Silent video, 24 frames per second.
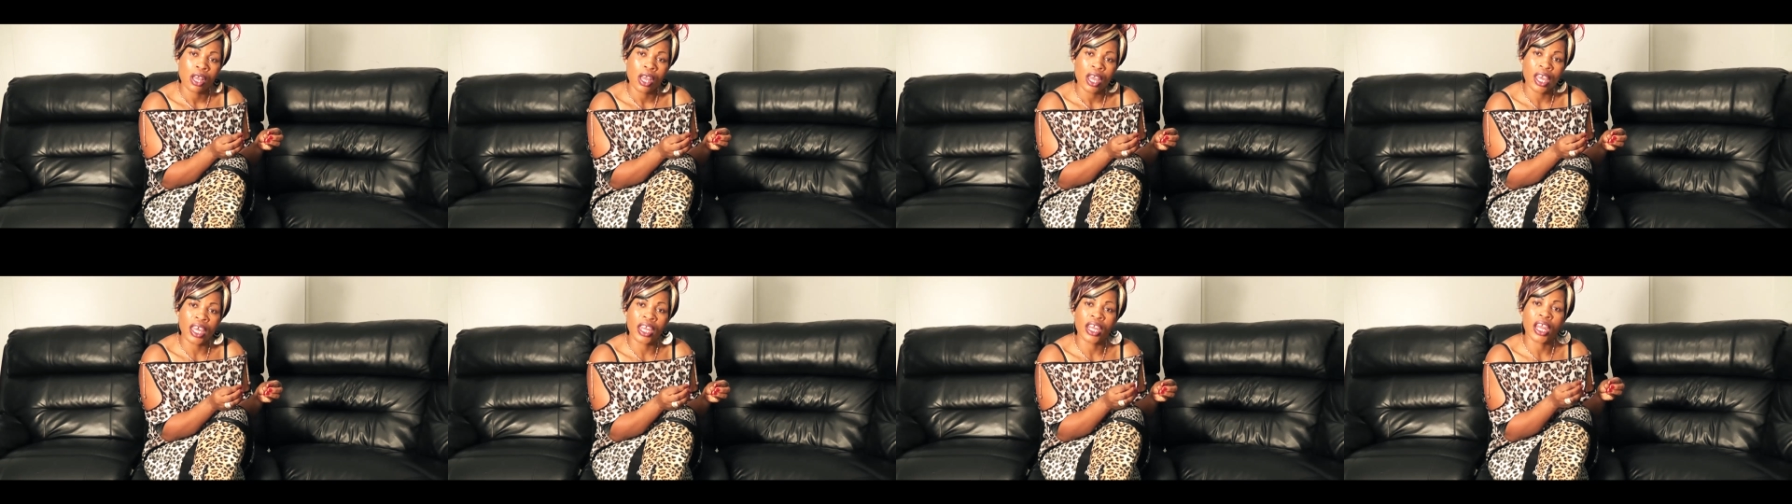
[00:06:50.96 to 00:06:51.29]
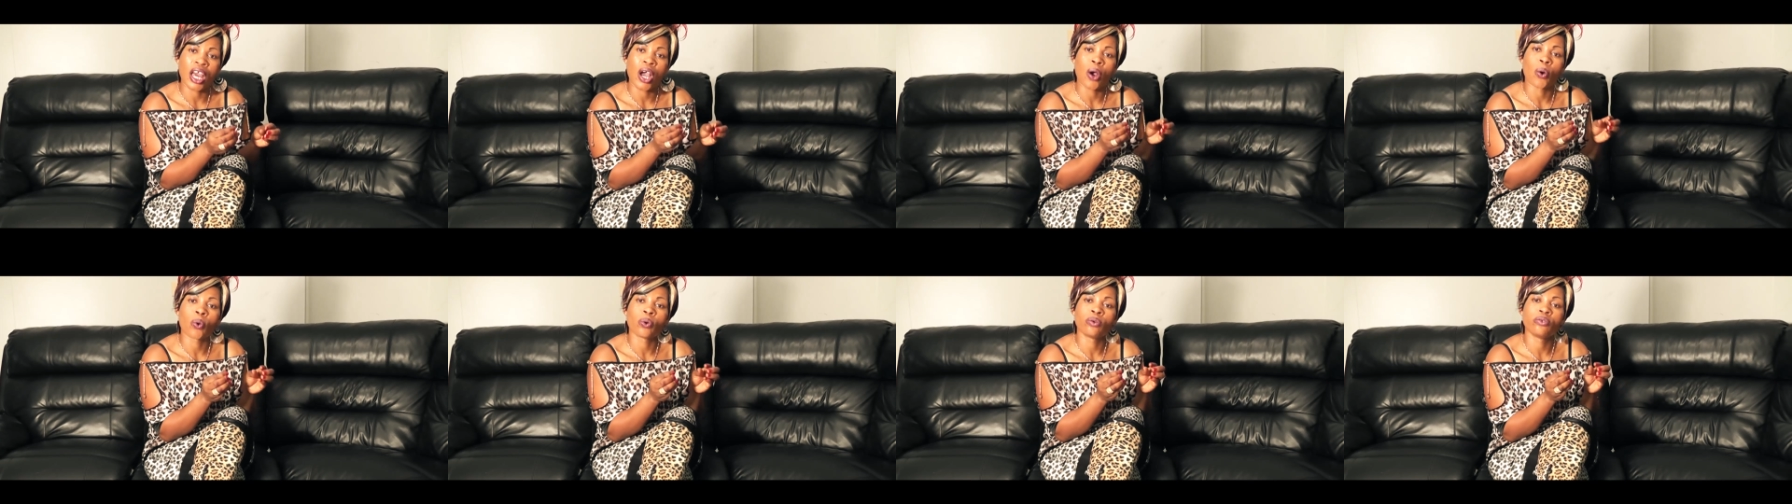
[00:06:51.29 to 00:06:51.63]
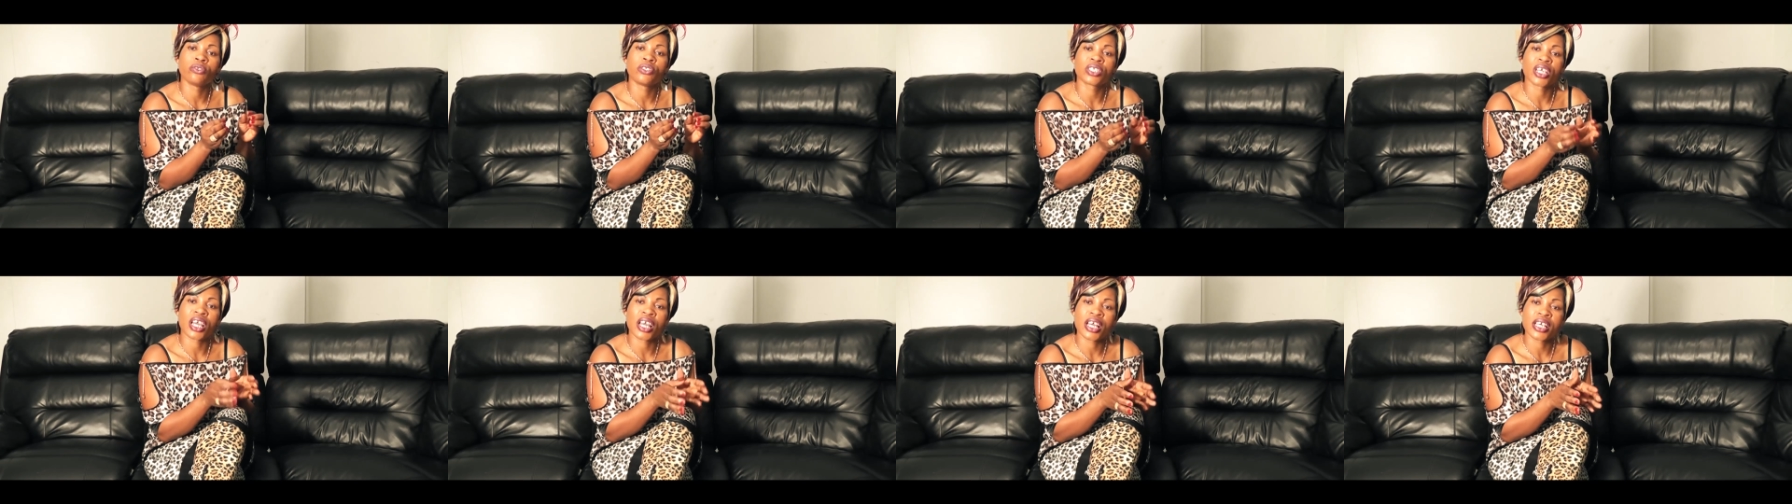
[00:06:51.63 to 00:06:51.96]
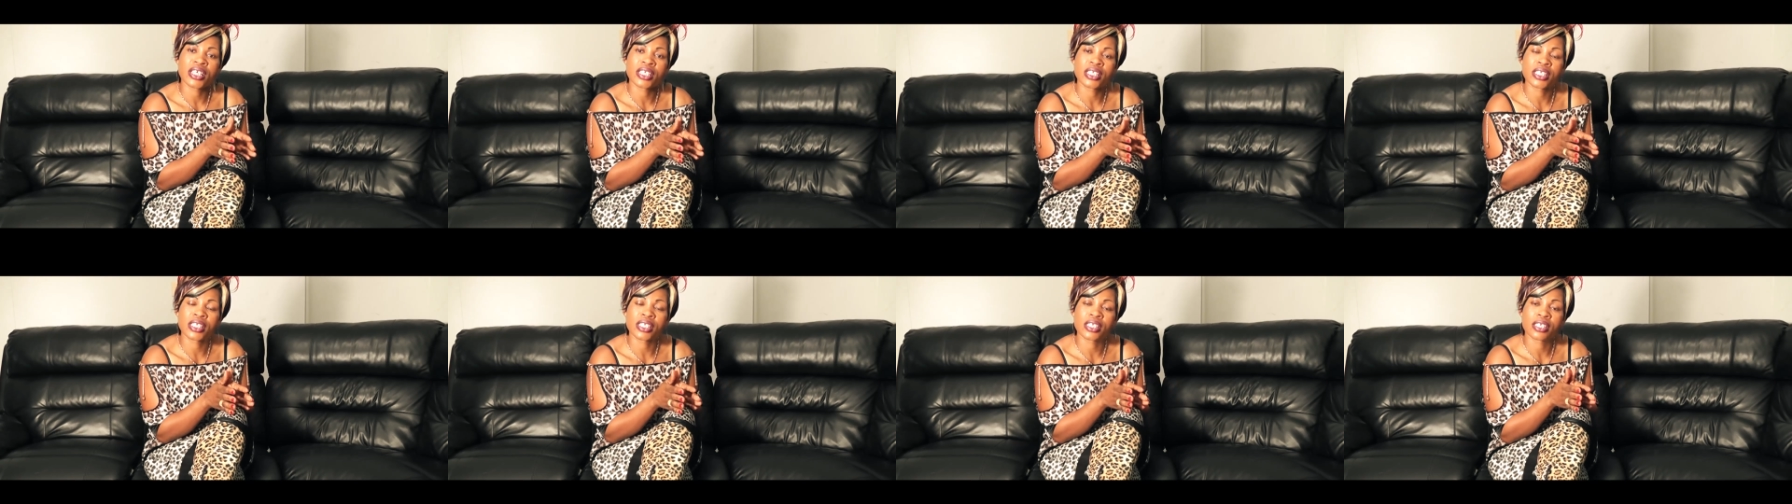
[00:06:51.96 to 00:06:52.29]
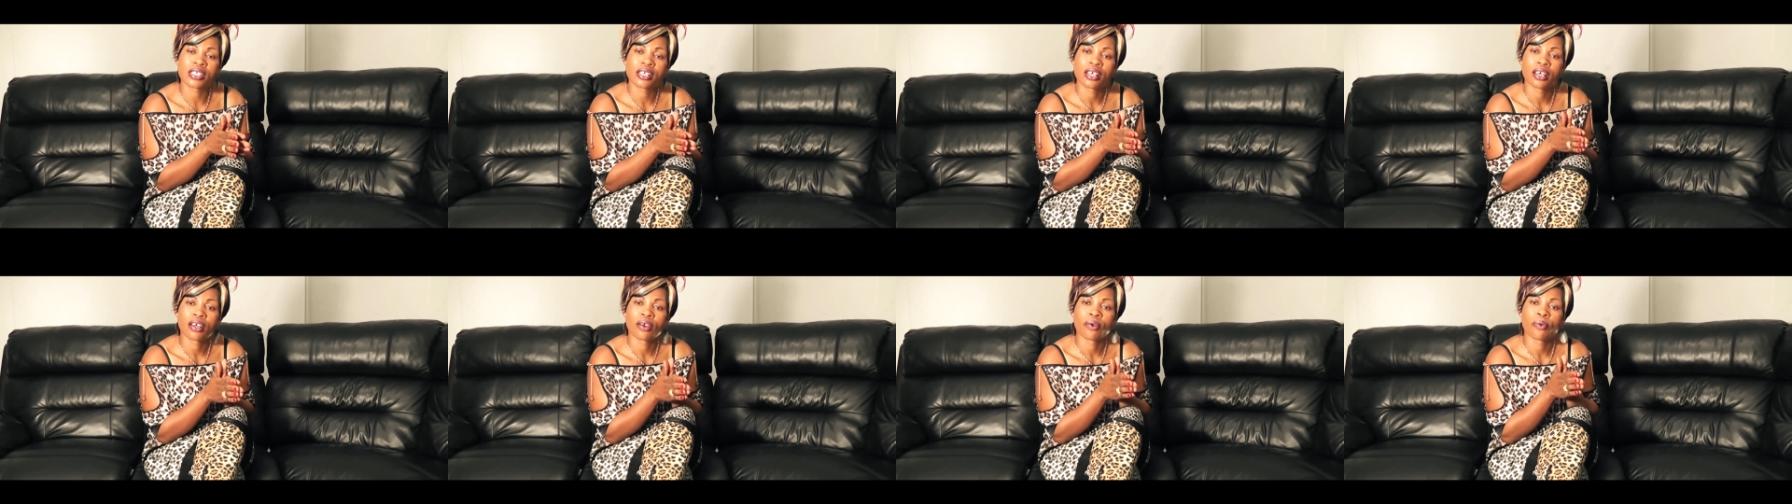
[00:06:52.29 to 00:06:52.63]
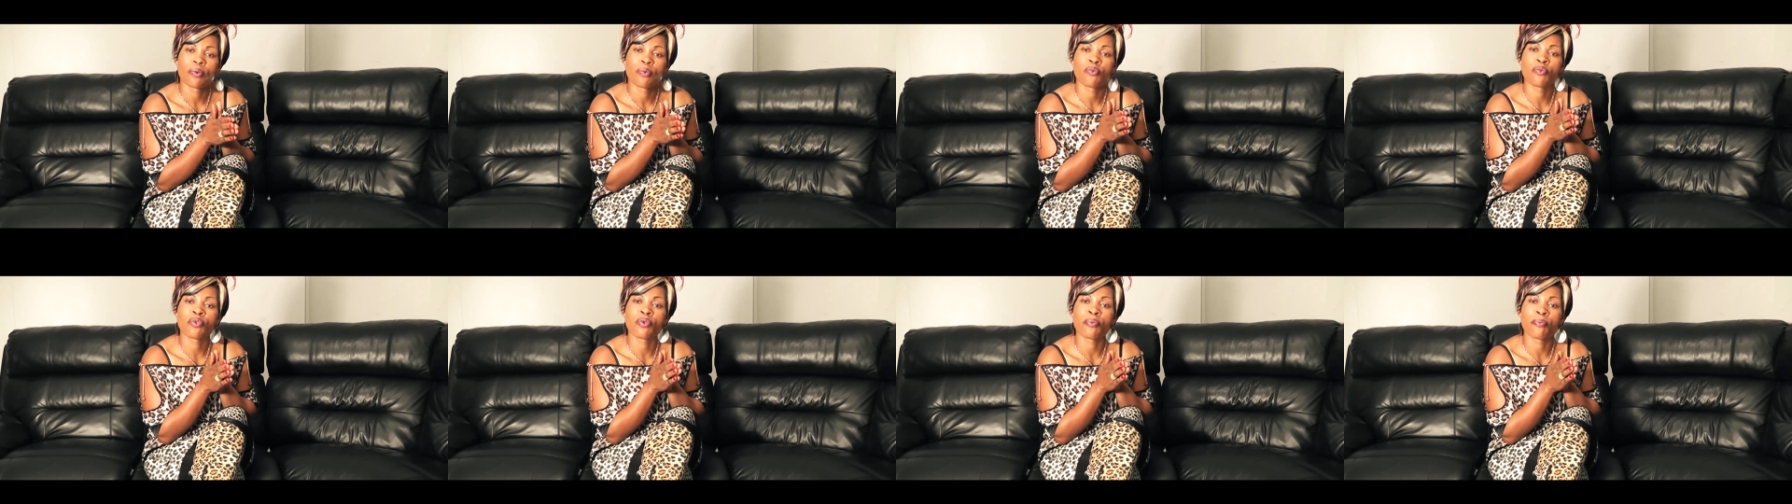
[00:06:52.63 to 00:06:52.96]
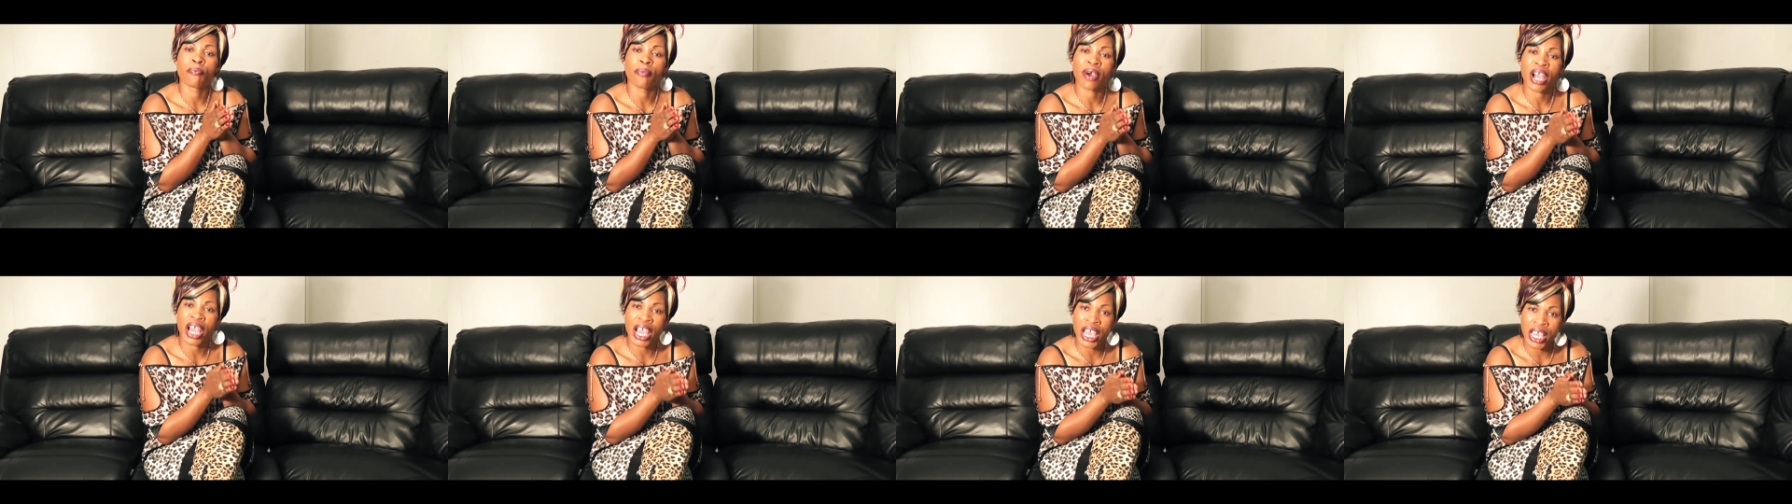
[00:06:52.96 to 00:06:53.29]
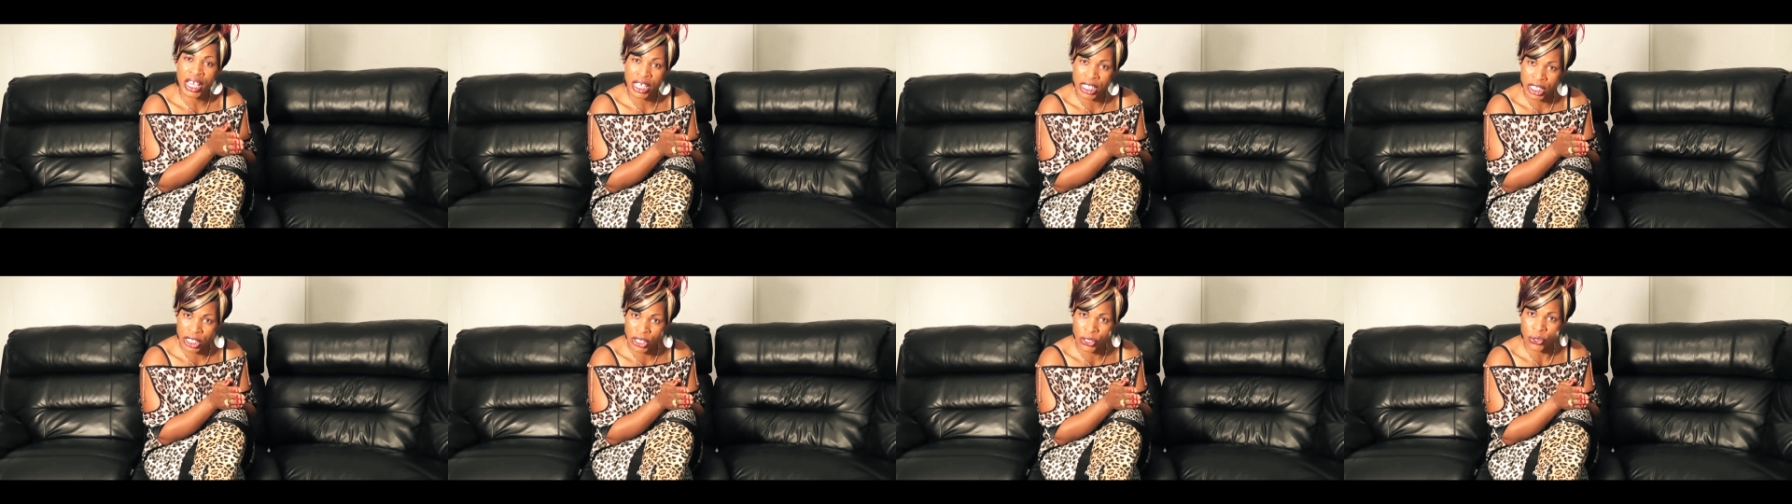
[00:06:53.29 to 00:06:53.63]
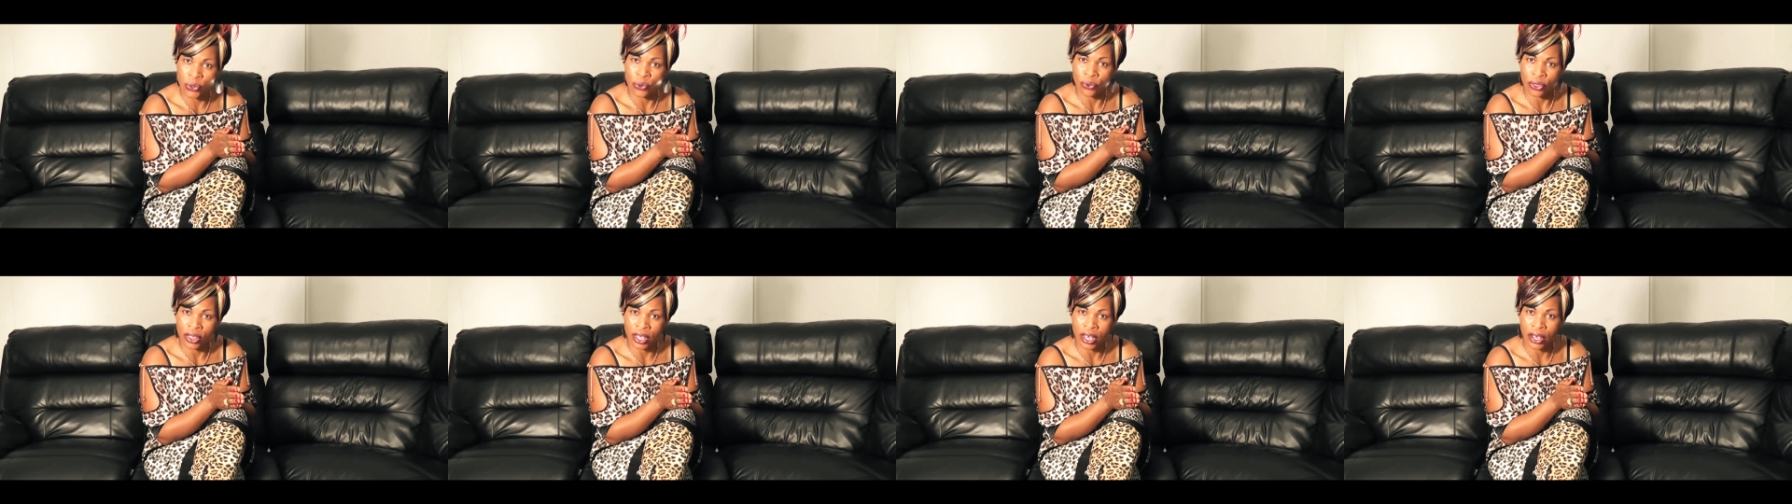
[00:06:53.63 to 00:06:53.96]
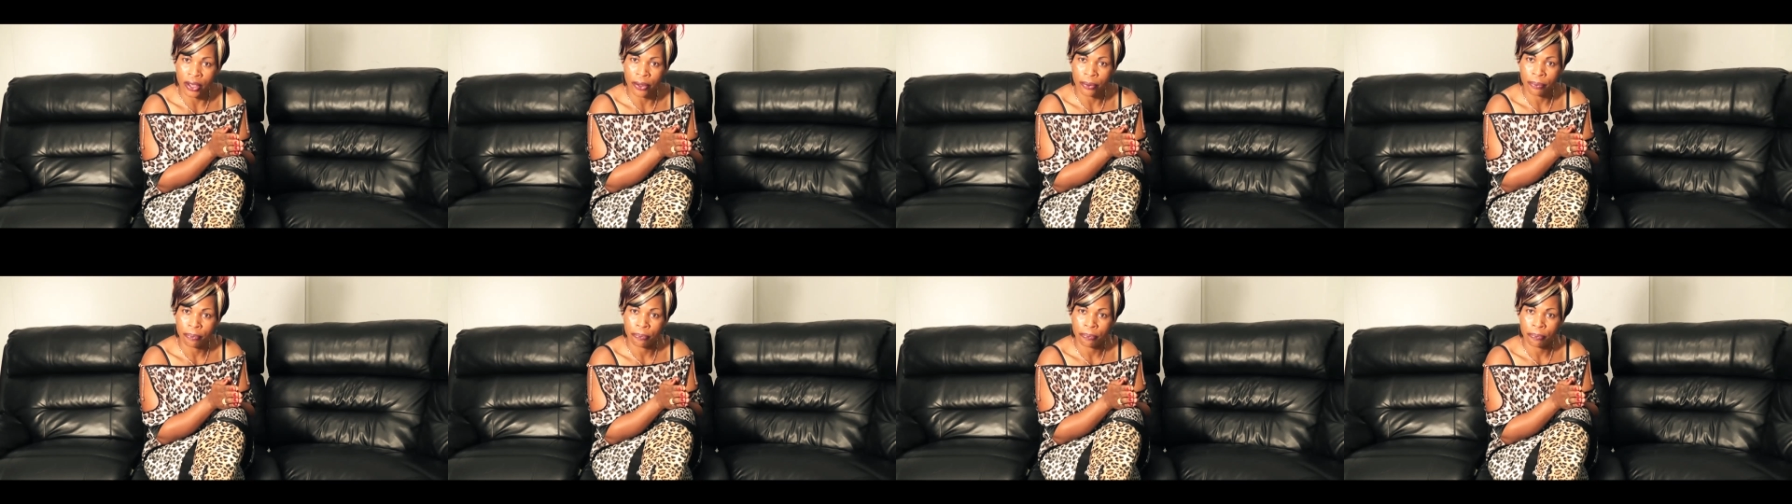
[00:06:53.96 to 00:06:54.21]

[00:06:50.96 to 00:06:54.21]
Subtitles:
And I will just remind you that